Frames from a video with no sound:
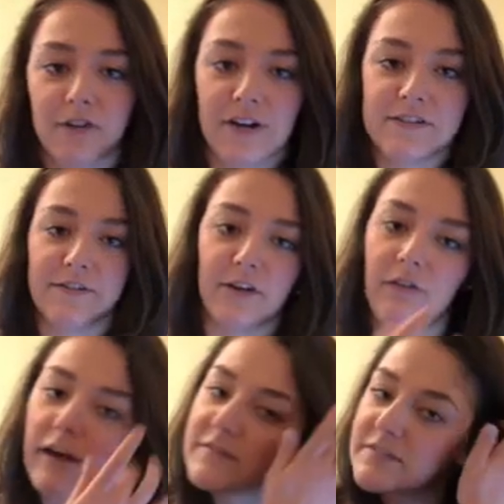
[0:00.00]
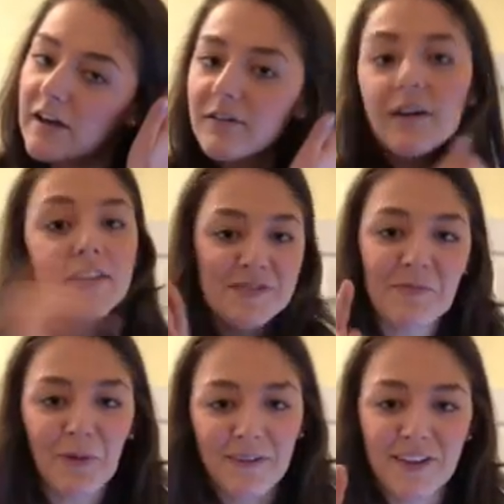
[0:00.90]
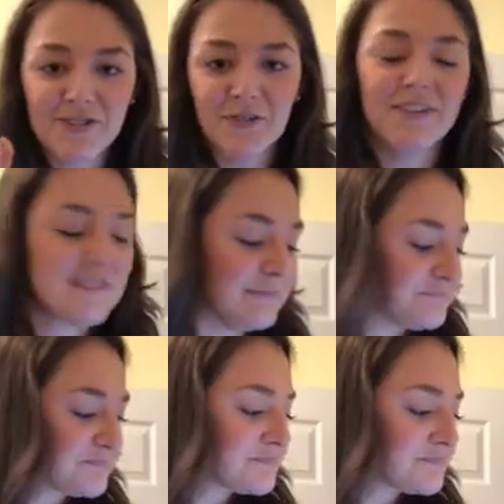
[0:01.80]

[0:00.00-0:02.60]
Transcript: the rest of your life. So it's important that you listen.